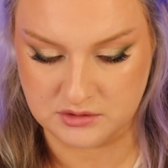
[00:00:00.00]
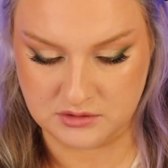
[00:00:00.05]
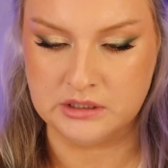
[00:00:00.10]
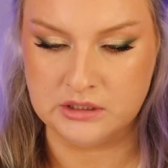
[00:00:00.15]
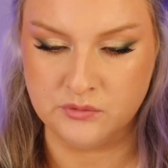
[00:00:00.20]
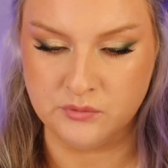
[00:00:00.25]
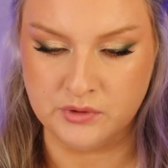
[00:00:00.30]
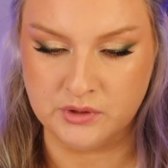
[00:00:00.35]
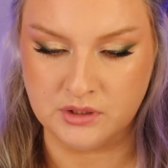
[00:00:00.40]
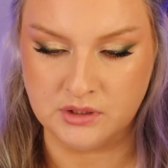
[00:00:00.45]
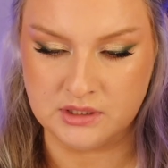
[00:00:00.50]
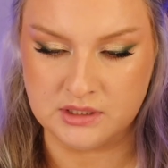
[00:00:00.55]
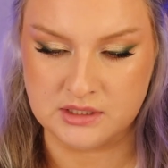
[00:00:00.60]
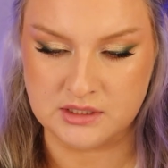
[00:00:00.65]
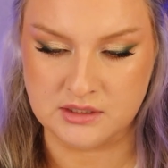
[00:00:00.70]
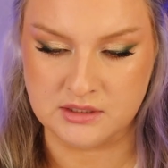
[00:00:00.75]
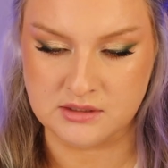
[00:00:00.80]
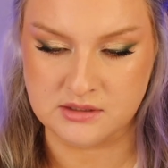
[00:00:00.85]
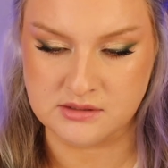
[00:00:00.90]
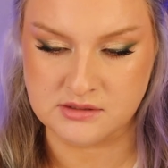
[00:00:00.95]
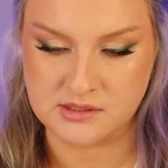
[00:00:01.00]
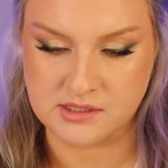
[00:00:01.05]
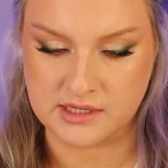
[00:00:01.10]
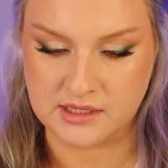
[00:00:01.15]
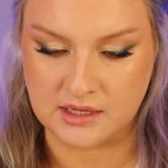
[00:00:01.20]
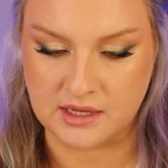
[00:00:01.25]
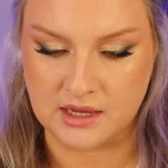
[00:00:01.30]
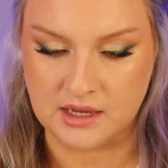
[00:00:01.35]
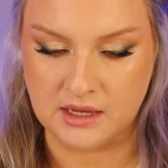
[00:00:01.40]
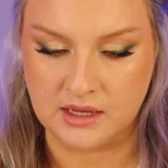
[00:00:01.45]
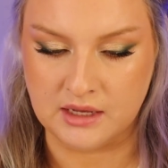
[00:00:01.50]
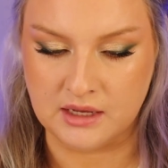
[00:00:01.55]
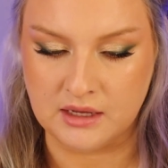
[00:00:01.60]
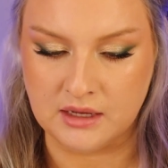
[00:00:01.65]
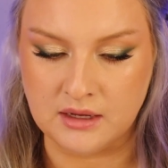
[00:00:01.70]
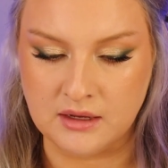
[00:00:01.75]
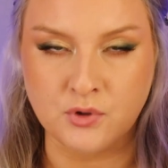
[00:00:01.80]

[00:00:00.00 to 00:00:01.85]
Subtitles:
Clear wood is like a